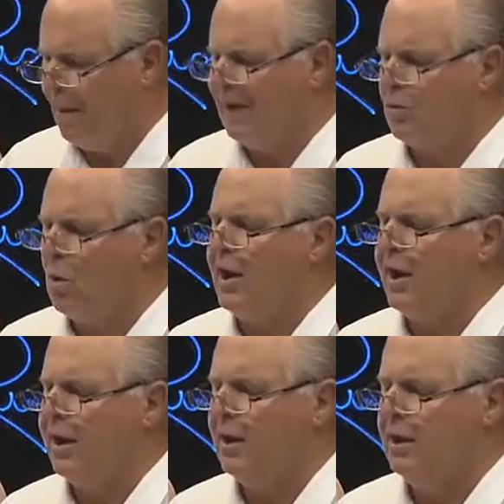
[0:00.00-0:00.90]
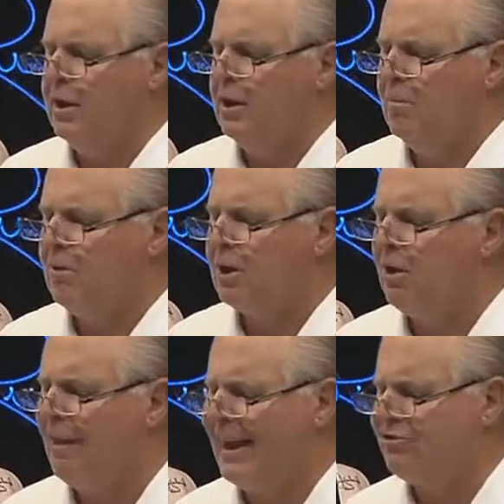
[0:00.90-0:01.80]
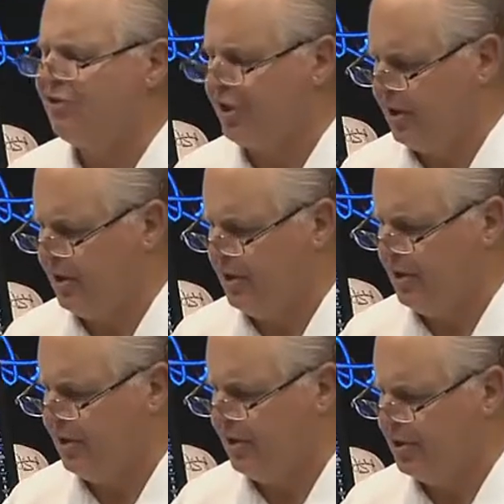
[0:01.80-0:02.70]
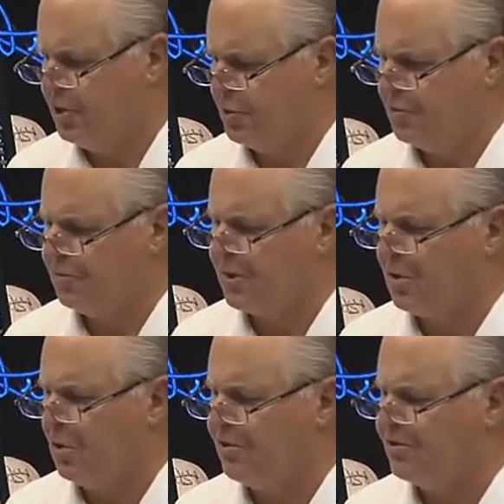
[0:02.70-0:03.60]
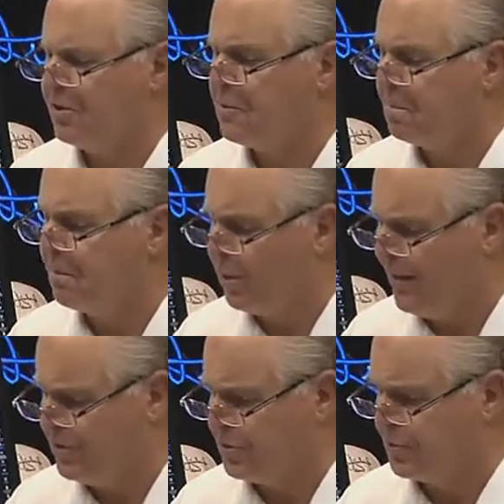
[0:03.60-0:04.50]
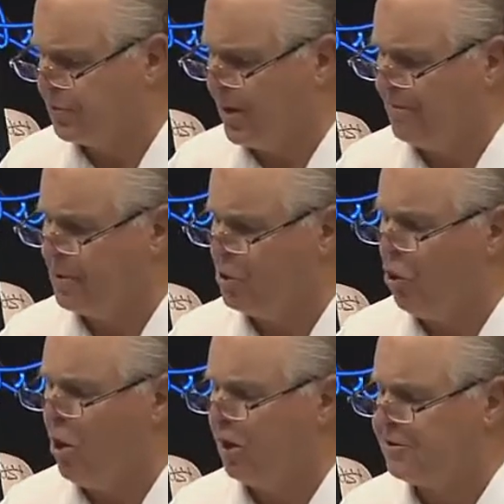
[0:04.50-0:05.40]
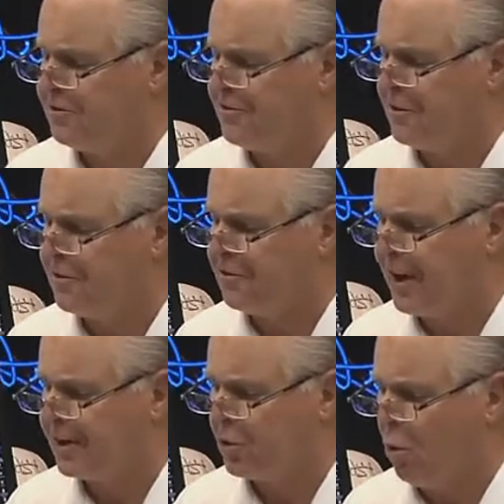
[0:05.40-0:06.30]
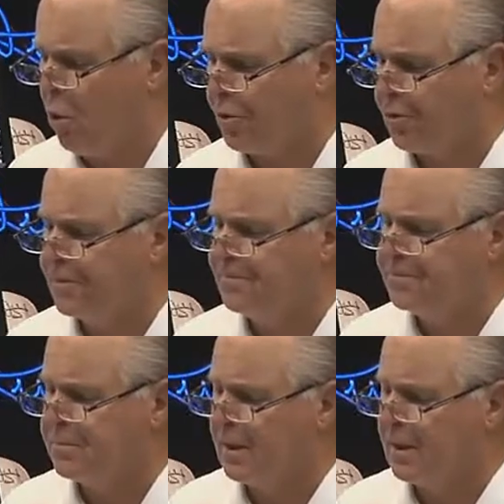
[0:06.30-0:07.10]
Oh, by the way, McClatchy News records another big revenue drop and a loss for the second quarter.